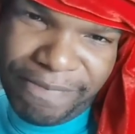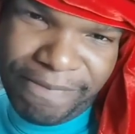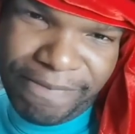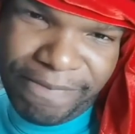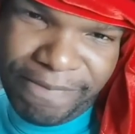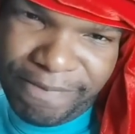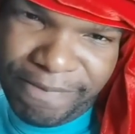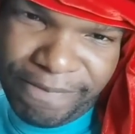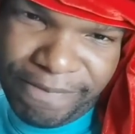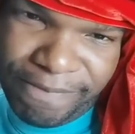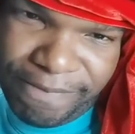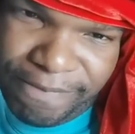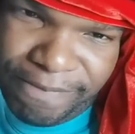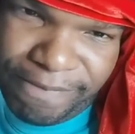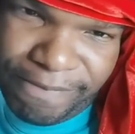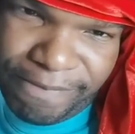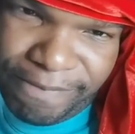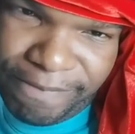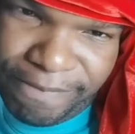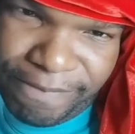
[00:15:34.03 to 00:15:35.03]

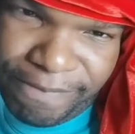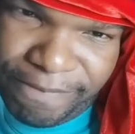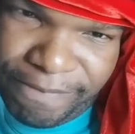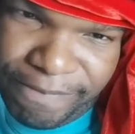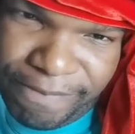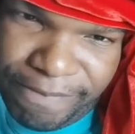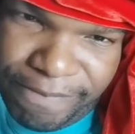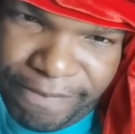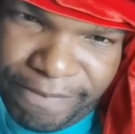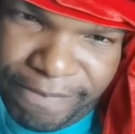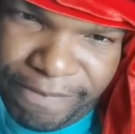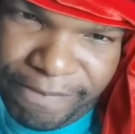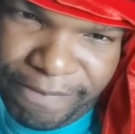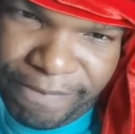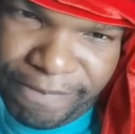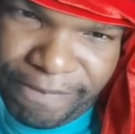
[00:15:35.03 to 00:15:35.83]
[no speech]